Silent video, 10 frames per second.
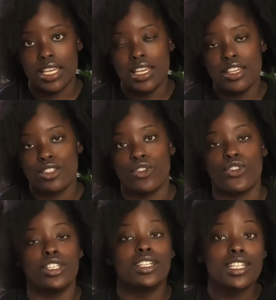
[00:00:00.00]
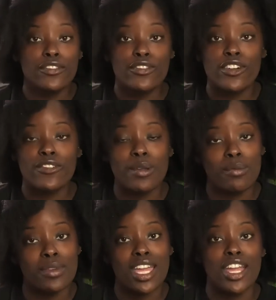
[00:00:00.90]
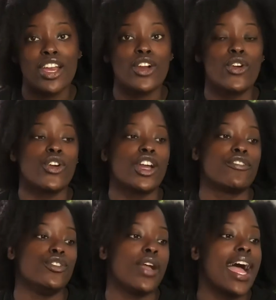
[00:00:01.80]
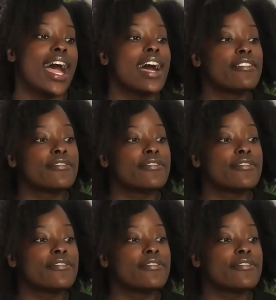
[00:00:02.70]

So if you're looking for feminine care, or if you have